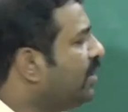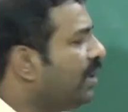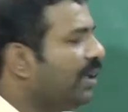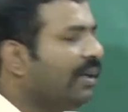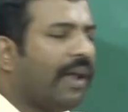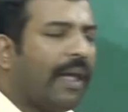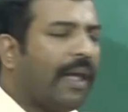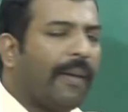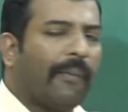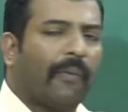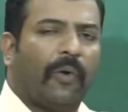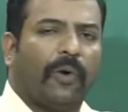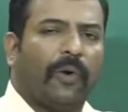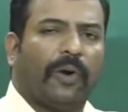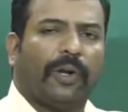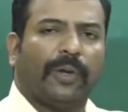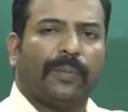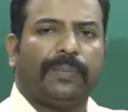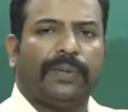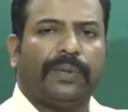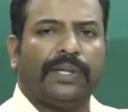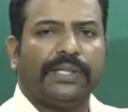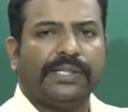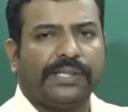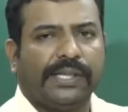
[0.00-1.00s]
of this n, I am
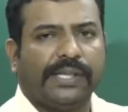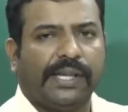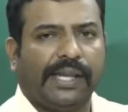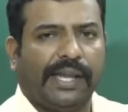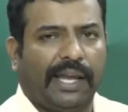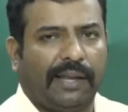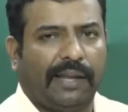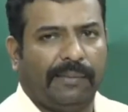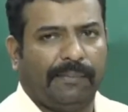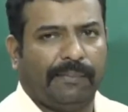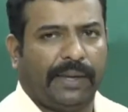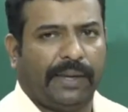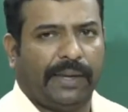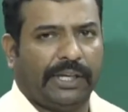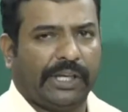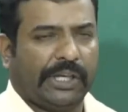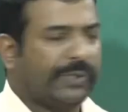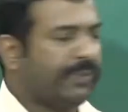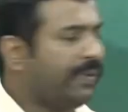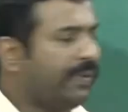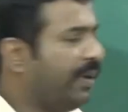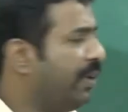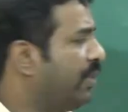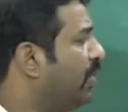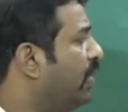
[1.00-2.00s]
going to replace n
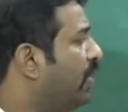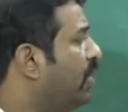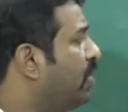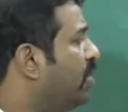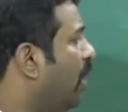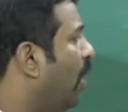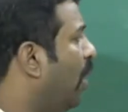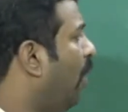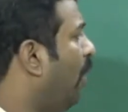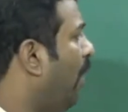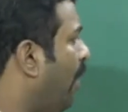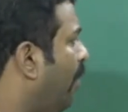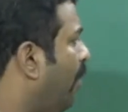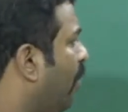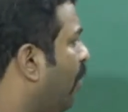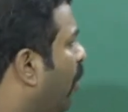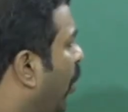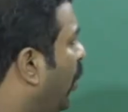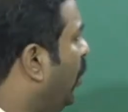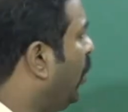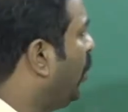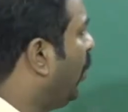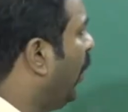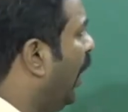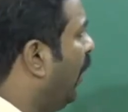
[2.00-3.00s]
minus 1. So this is how I
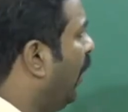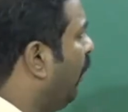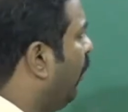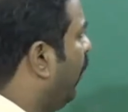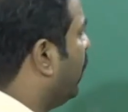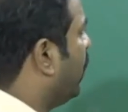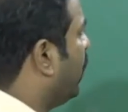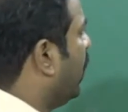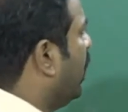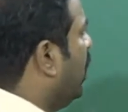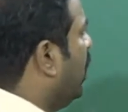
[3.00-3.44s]
am going to end